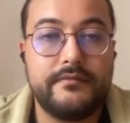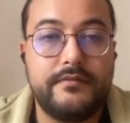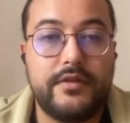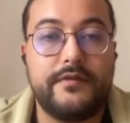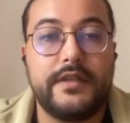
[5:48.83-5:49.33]

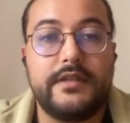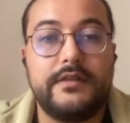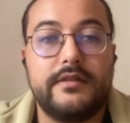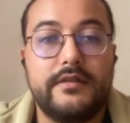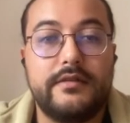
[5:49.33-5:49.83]
Perfect.
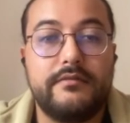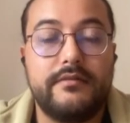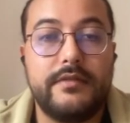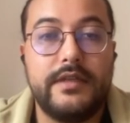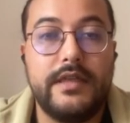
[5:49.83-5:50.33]

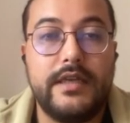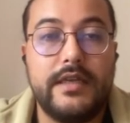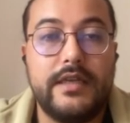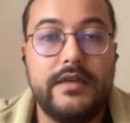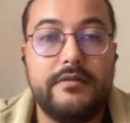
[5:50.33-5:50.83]

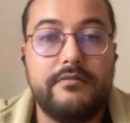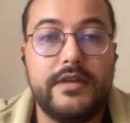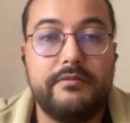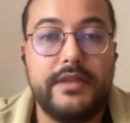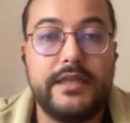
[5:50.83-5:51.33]

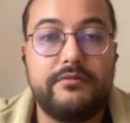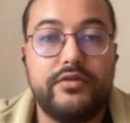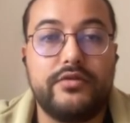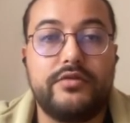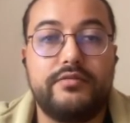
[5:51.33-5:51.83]
My black
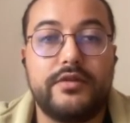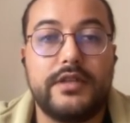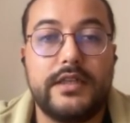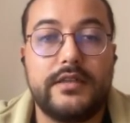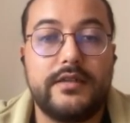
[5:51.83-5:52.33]
boots
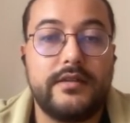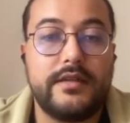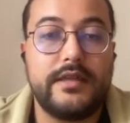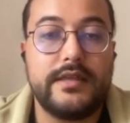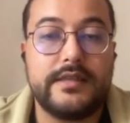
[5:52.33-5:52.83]
product
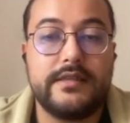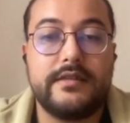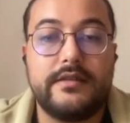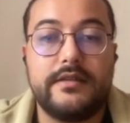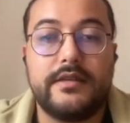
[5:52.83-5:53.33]
has
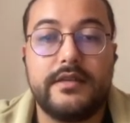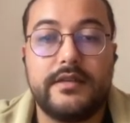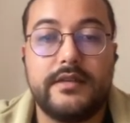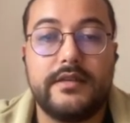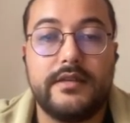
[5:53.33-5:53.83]

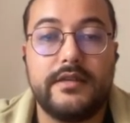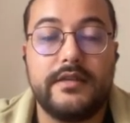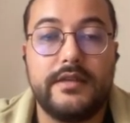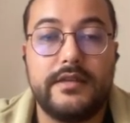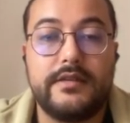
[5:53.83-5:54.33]

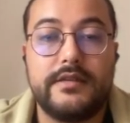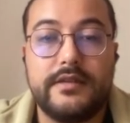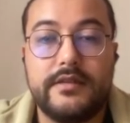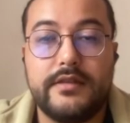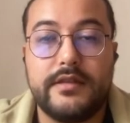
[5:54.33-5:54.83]
its
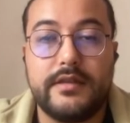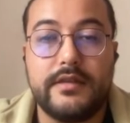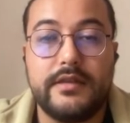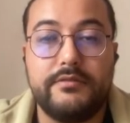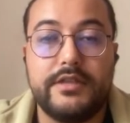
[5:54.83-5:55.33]

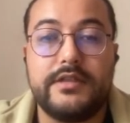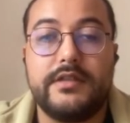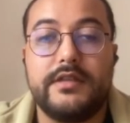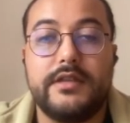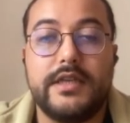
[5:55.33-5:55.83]
image
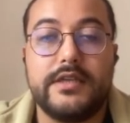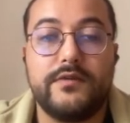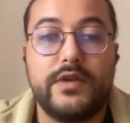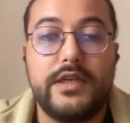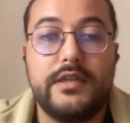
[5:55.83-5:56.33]
as
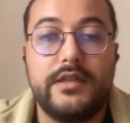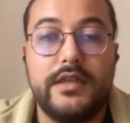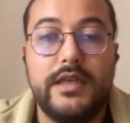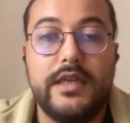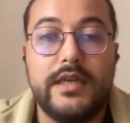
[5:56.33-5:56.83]
well.
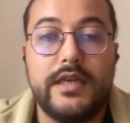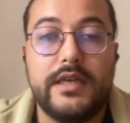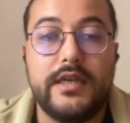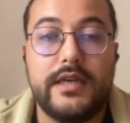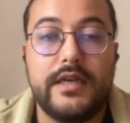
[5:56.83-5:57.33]

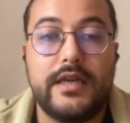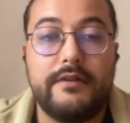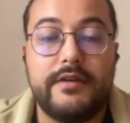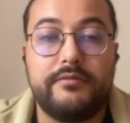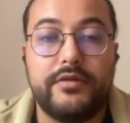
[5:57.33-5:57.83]
I've
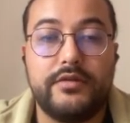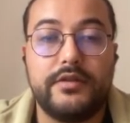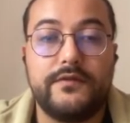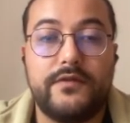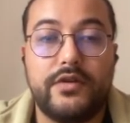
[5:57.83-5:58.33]

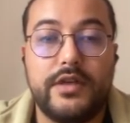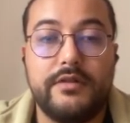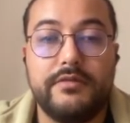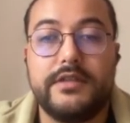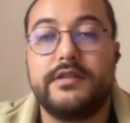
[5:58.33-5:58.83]
uploaded 4
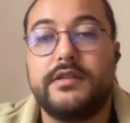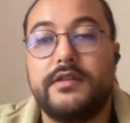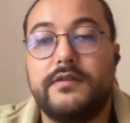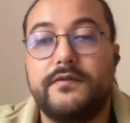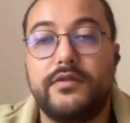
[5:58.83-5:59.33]
images
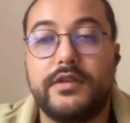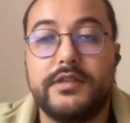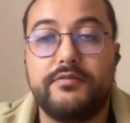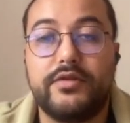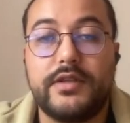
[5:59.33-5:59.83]
for
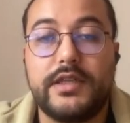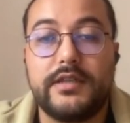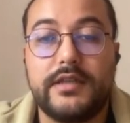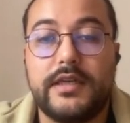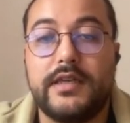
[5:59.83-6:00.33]
this
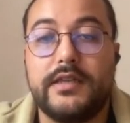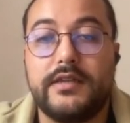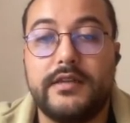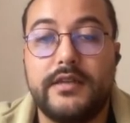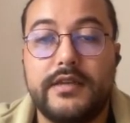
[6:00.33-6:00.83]
product,
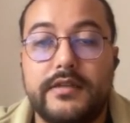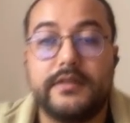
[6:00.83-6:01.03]
and here